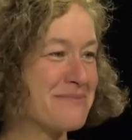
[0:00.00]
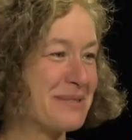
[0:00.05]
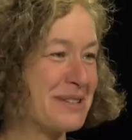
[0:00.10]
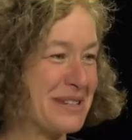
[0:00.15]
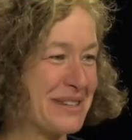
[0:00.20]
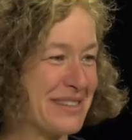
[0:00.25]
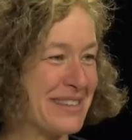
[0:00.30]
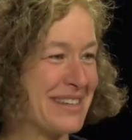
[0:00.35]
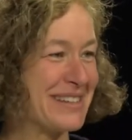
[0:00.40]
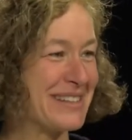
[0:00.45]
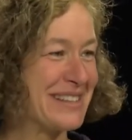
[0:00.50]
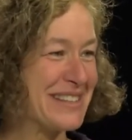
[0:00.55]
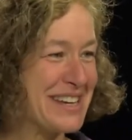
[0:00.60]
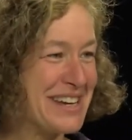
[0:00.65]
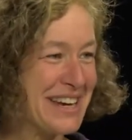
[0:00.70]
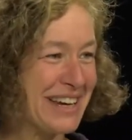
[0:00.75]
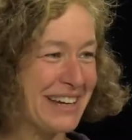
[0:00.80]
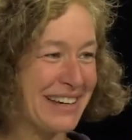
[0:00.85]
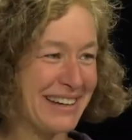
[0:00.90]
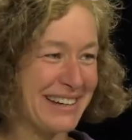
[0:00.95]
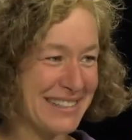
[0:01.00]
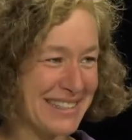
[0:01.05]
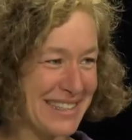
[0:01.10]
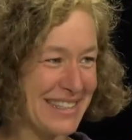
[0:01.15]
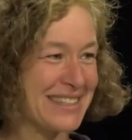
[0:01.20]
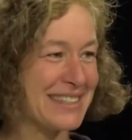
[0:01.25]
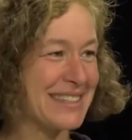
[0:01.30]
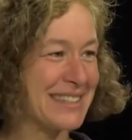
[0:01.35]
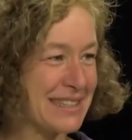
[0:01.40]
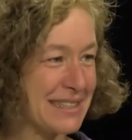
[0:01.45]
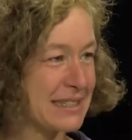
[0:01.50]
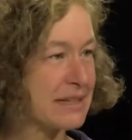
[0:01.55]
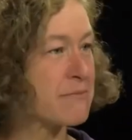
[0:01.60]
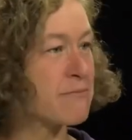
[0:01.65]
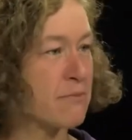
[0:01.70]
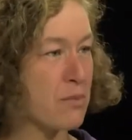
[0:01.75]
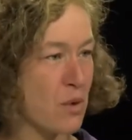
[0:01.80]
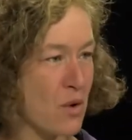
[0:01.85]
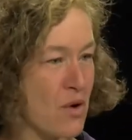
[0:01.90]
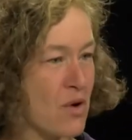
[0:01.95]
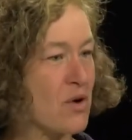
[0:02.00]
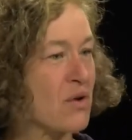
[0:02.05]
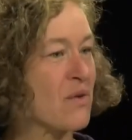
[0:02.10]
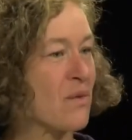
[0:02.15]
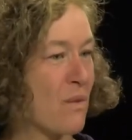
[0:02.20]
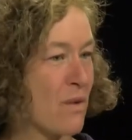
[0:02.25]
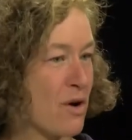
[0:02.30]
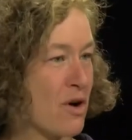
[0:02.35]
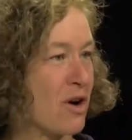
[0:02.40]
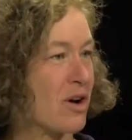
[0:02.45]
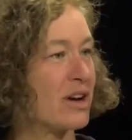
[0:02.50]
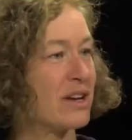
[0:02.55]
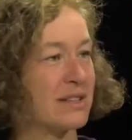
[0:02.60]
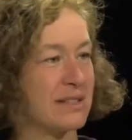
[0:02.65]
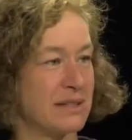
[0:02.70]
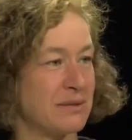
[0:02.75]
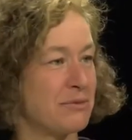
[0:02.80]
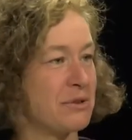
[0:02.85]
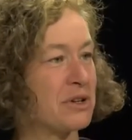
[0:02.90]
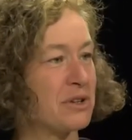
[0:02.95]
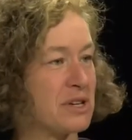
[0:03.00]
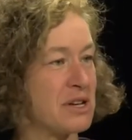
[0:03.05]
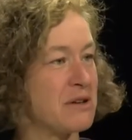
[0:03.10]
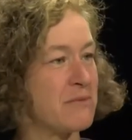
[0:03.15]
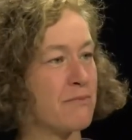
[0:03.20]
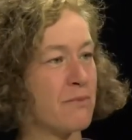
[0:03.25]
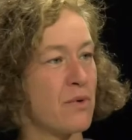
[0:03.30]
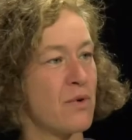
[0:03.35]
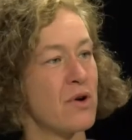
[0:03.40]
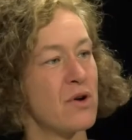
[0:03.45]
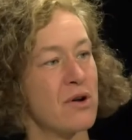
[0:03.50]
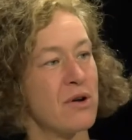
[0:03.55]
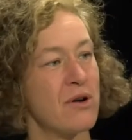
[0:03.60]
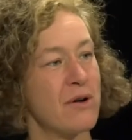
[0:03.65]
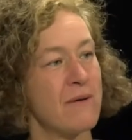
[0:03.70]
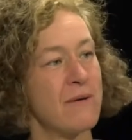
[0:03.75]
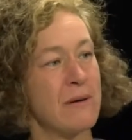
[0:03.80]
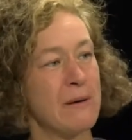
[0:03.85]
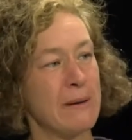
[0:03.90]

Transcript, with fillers: to the league because this is important work. It's really important. So,